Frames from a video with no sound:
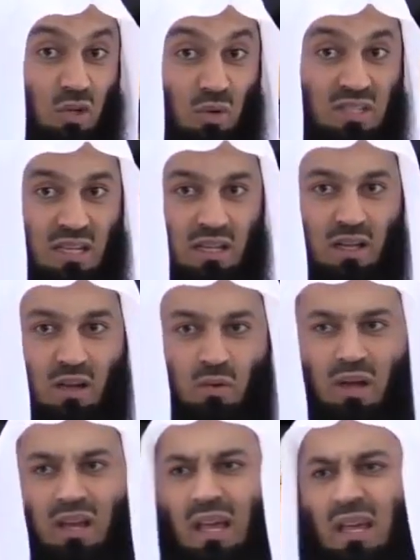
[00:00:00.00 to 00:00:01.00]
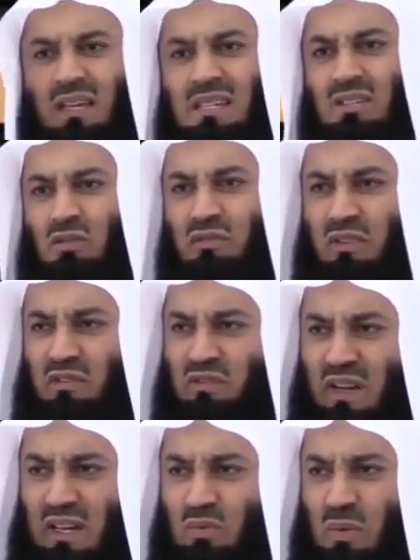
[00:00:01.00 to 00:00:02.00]
duty, we're lazy to
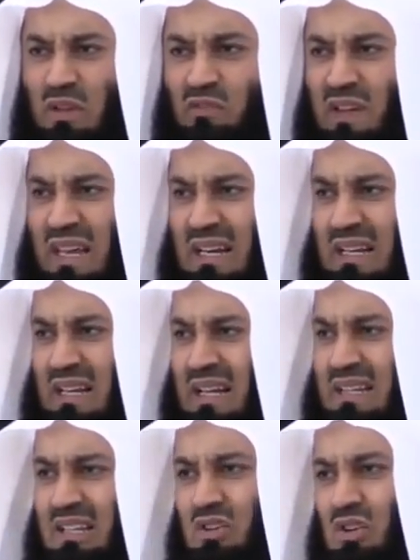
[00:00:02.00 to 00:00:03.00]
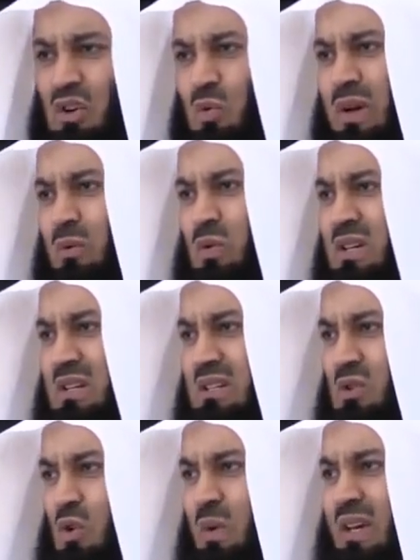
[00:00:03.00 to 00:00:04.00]
fulfill it. We feel that, you know, we wouldn't
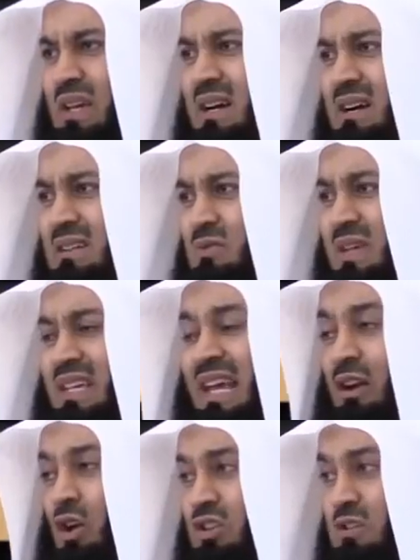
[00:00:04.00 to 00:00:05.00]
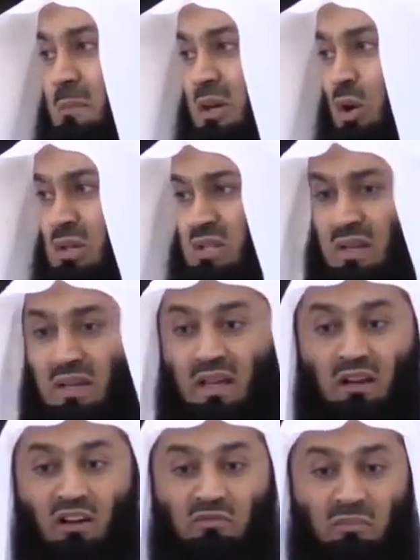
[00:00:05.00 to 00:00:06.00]
or we can't, we cannot because
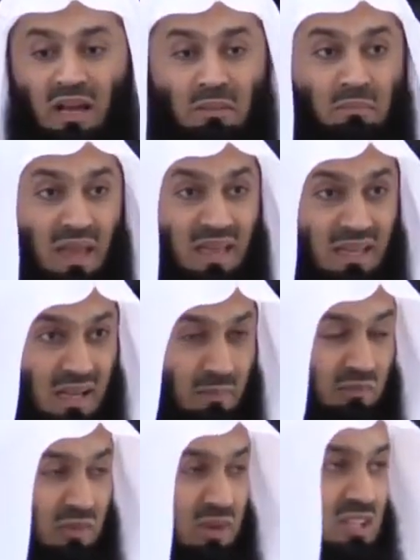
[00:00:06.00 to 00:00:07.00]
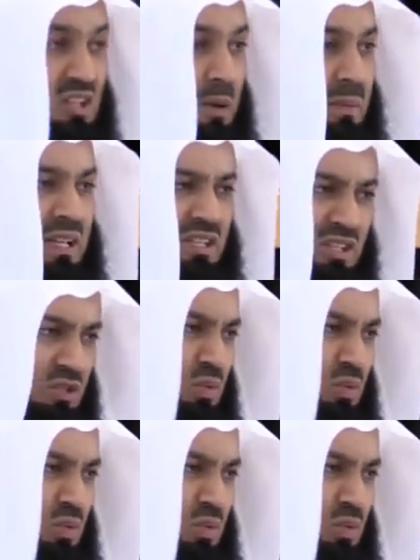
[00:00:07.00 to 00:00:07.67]
of my makeup, for example. That's